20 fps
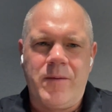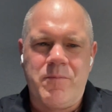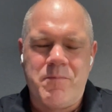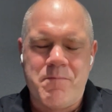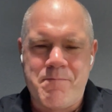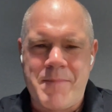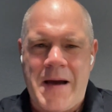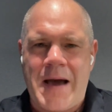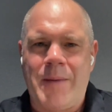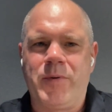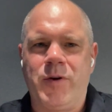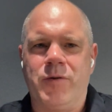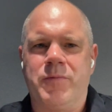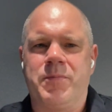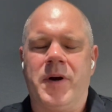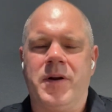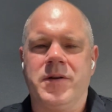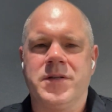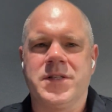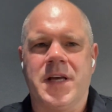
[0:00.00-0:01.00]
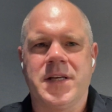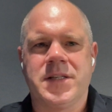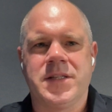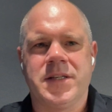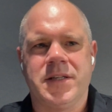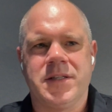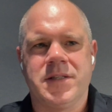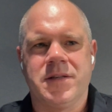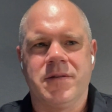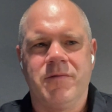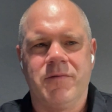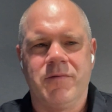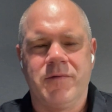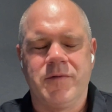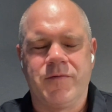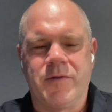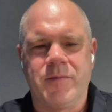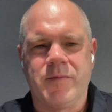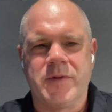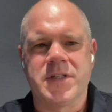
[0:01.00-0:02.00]
Map your processes
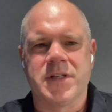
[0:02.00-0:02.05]
from the